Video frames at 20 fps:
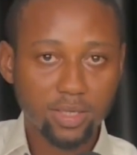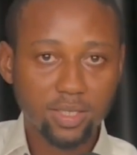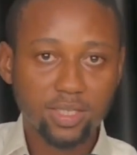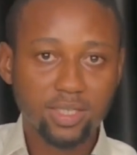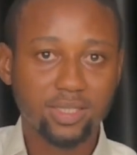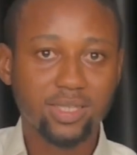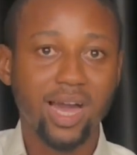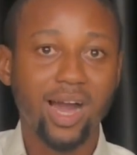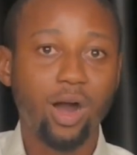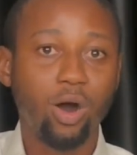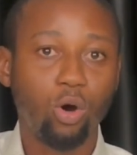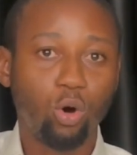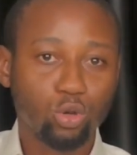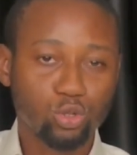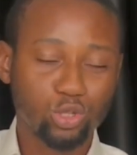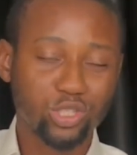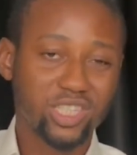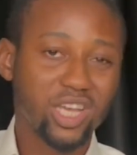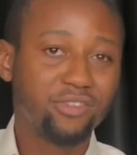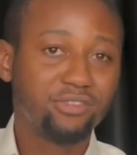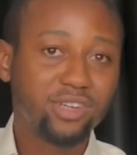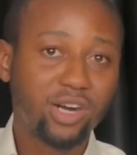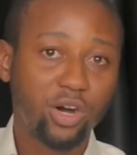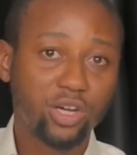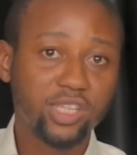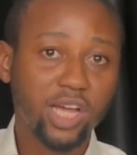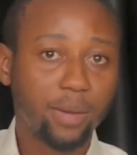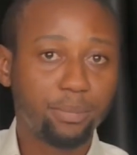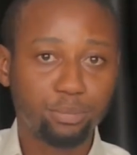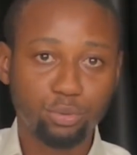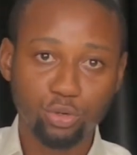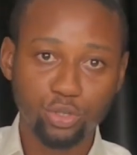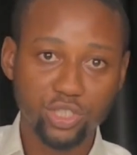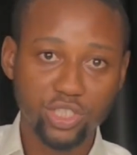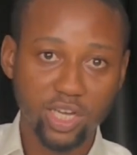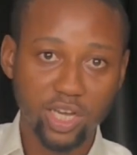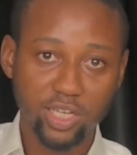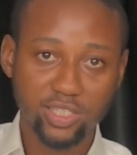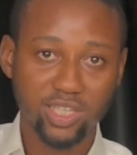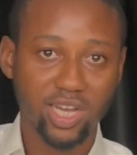There are also several other
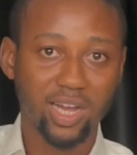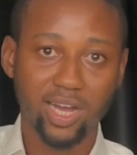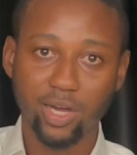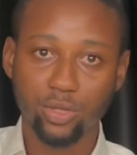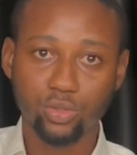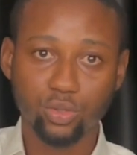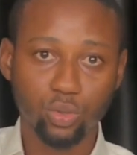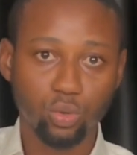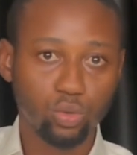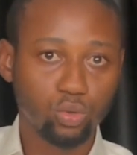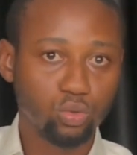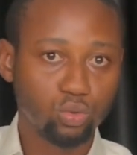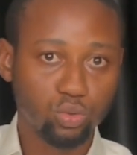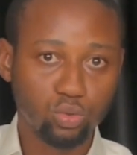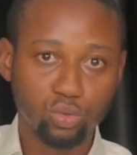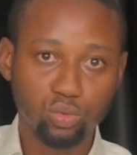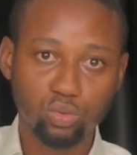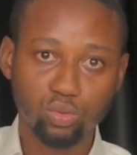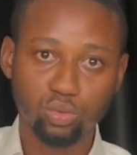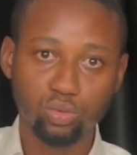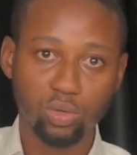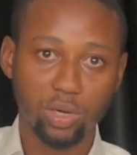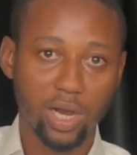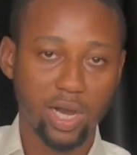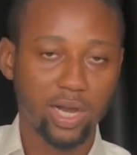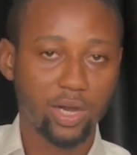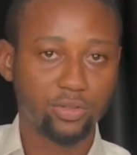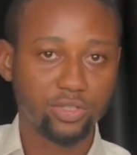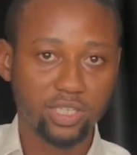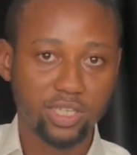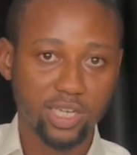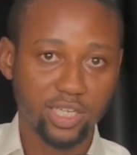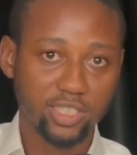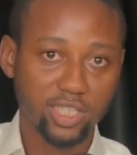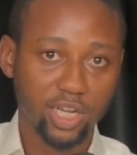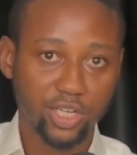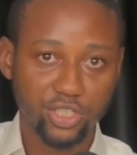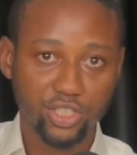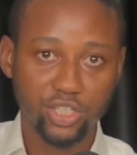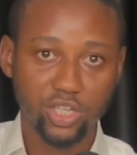projects around Ogudu, around the
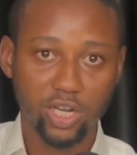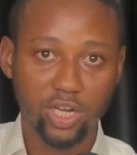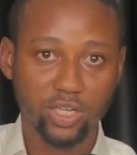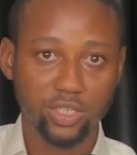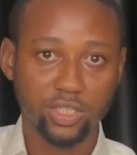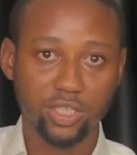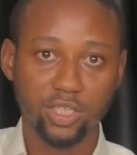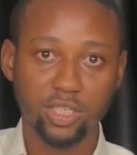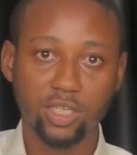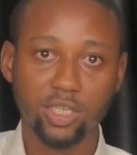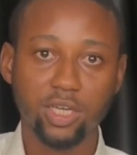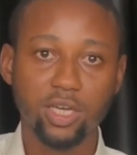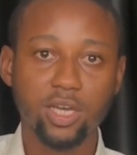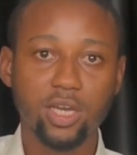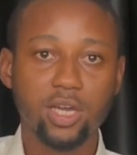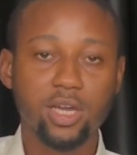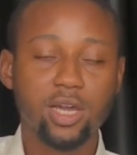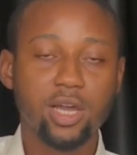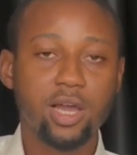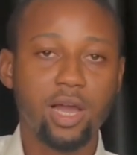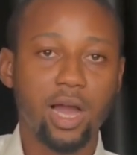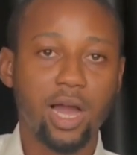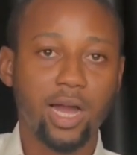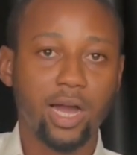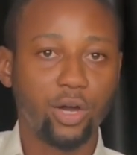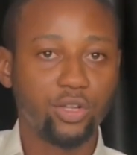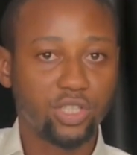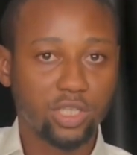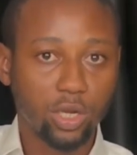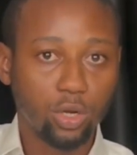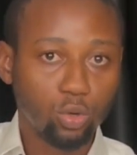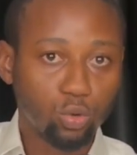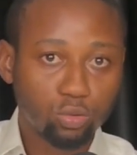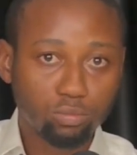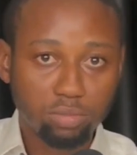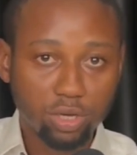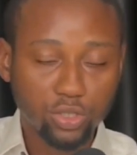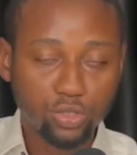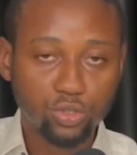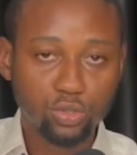Ikeja GRA, around
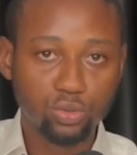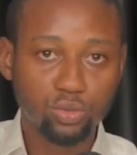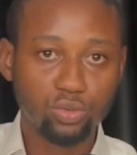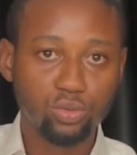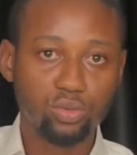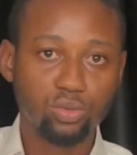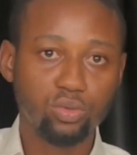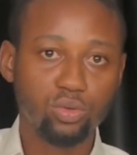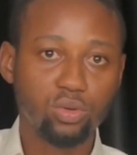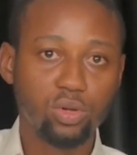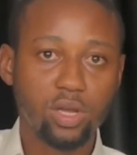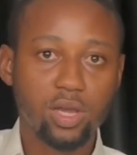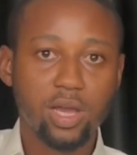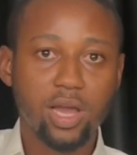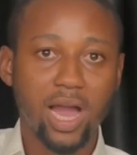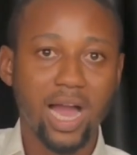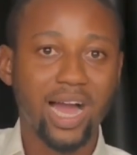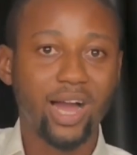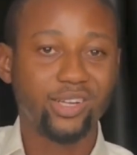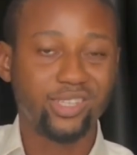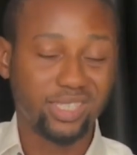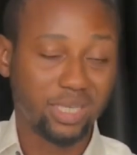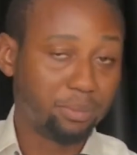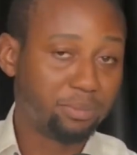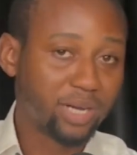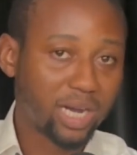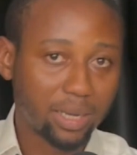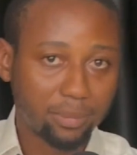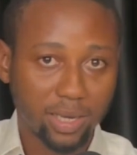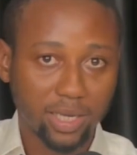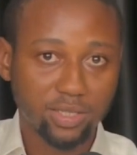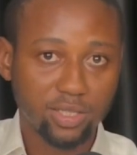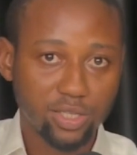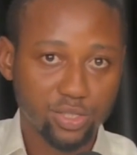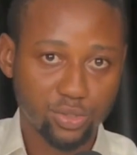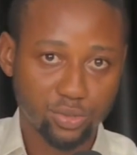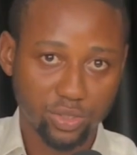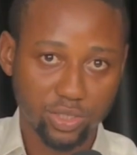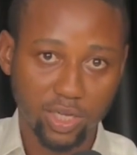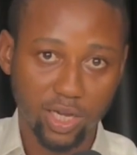Ilukweju, around Abraham
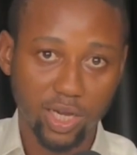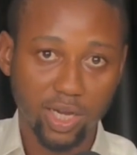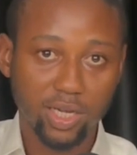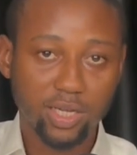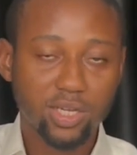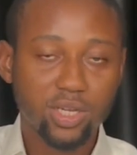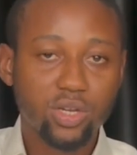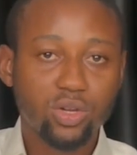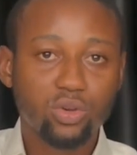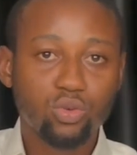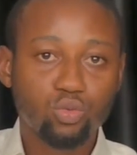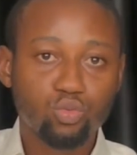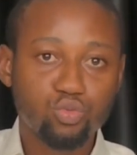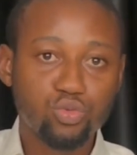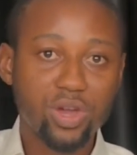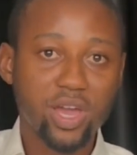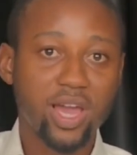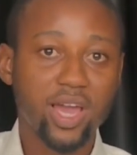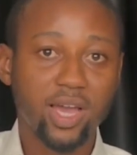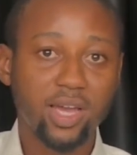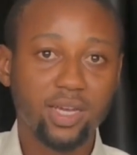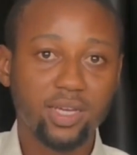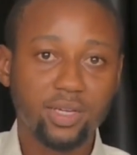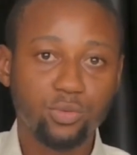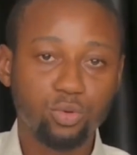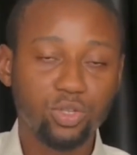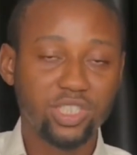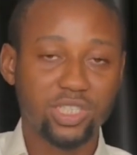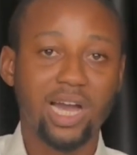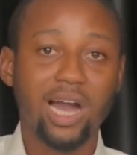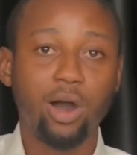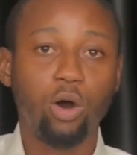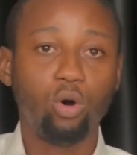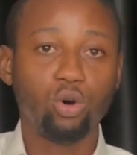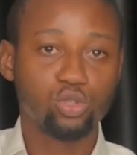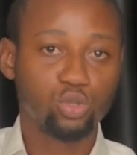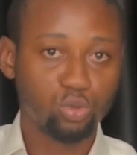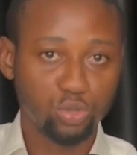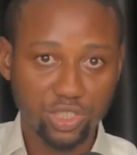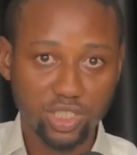Adesanya, which are
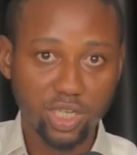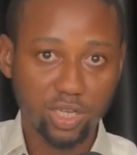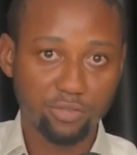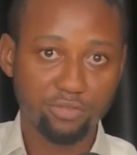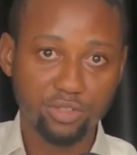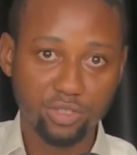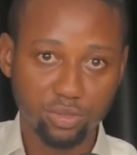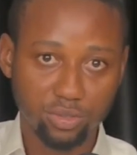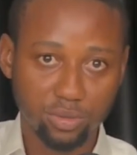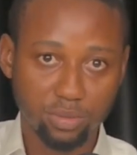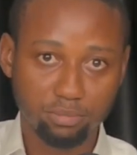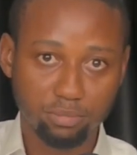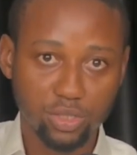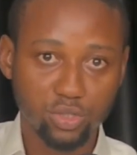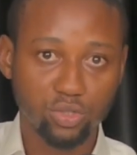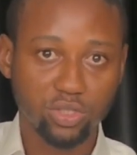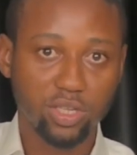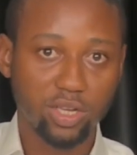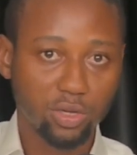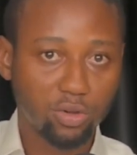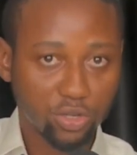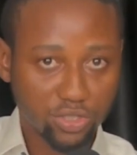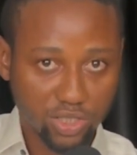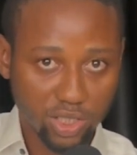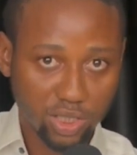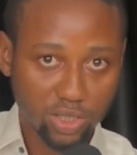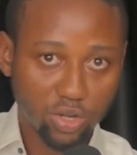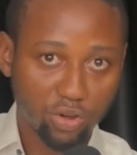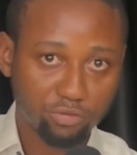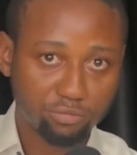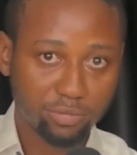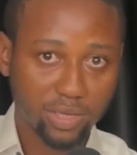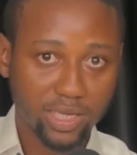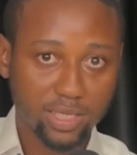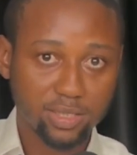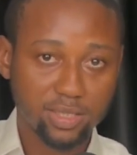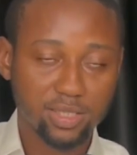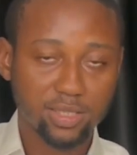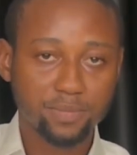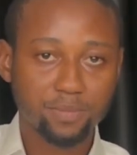also JV between the Lagos State
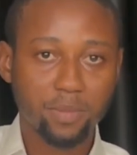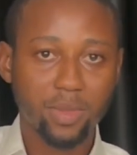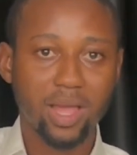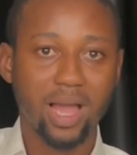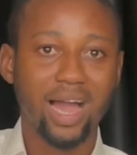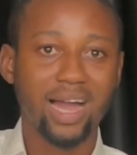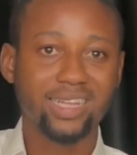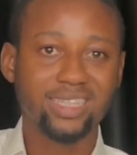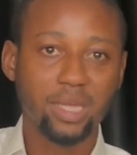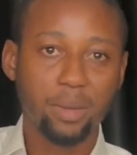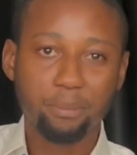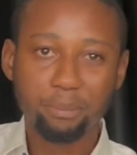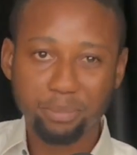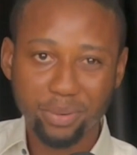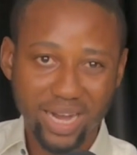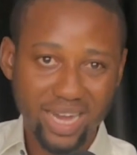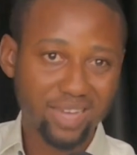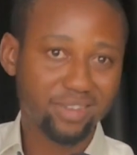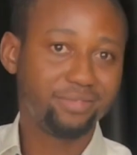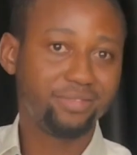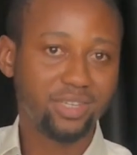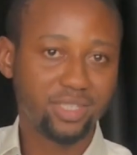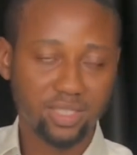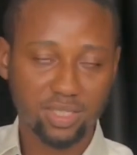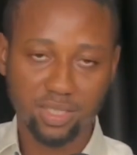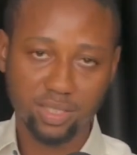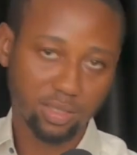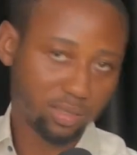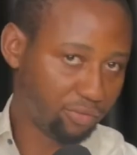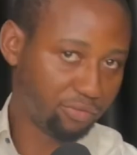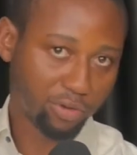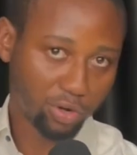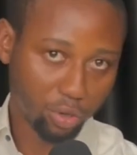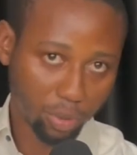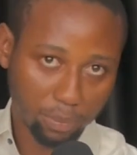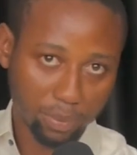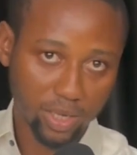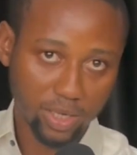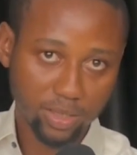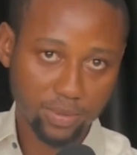government and a private
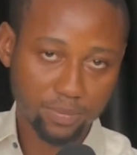developer.